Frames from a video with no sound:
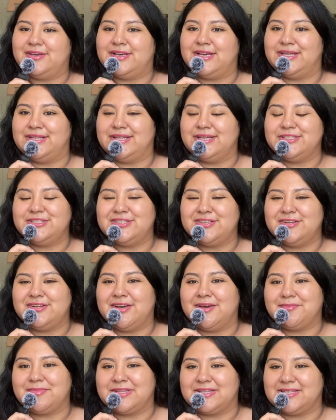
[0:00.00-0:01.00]
And that should
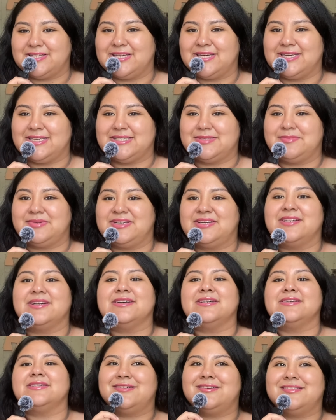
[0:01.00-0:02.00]
not be the case
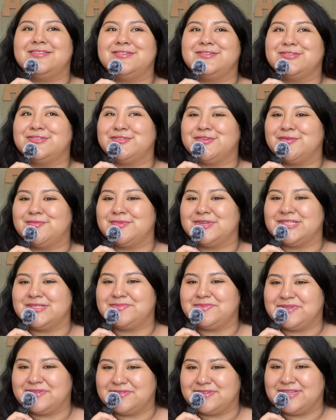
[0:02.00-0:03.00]
because there's so
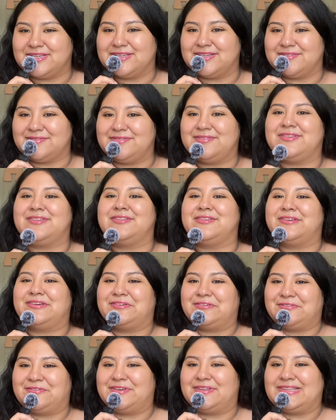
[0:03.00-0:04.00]
much beauty in feeling
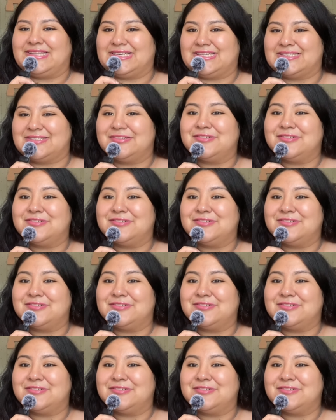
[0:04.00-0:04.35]
your feelings.